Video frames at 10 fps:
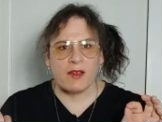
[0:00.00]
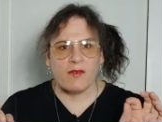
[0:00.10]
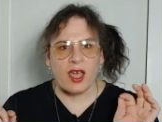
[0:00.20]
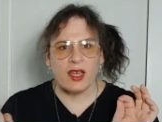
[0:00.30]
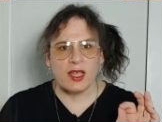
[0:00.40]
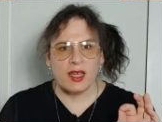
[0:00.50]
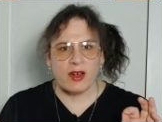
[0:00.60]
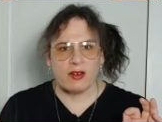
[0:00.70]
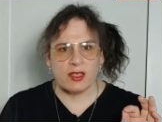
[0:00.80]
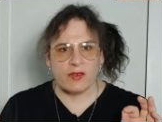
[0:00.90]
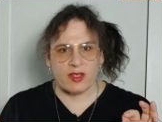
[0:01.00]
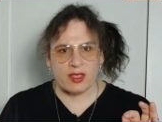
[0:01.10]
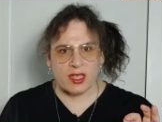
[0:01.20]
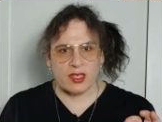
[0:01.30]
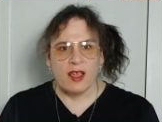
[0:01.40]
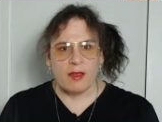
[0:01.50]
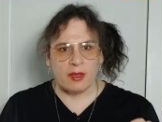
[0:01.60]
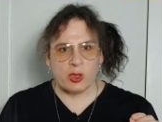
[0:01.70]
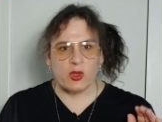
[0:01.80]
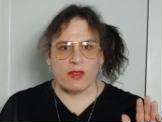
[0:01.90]
of any inherent differences
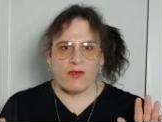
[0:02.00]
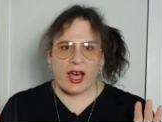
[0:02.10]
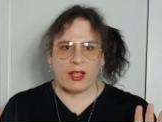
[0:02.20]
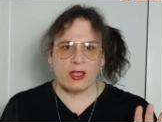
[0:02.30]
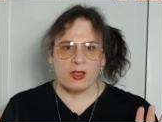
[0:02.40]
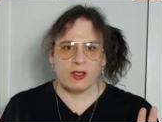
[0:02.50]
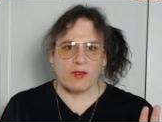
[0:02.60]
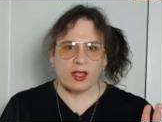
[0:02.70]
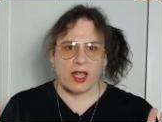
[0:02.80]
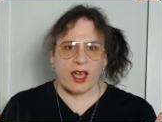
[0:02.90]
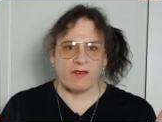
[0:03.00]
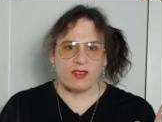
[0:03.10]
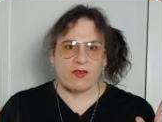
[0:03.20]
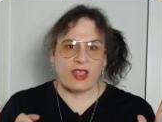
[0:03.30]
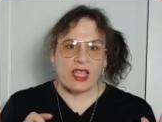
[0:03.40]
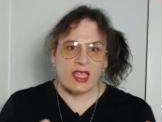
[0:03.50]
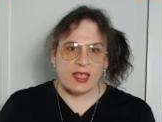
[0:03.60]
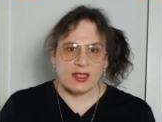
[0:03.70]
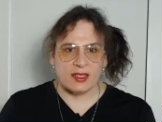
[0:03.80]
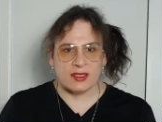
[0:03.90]
between the values of the lives of
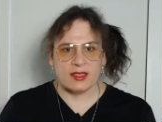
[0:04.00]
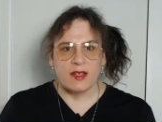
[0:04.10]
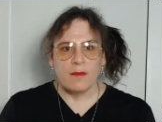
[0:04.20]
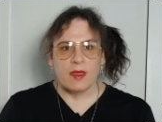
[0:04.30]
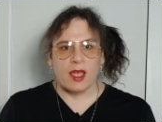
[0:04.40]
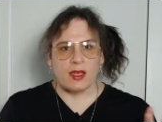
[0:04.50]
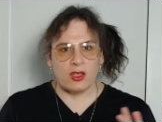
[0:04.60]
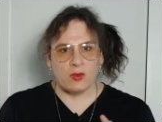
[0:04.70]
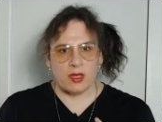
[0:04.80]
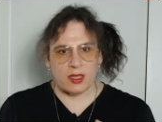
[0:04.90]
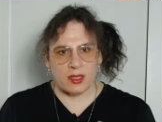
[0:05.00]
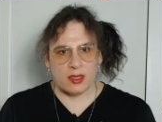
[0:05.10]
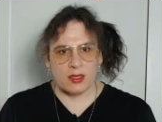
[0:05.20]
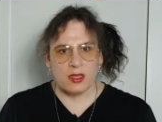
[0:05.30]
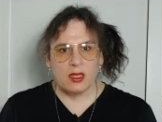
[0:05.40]
eagles and humans.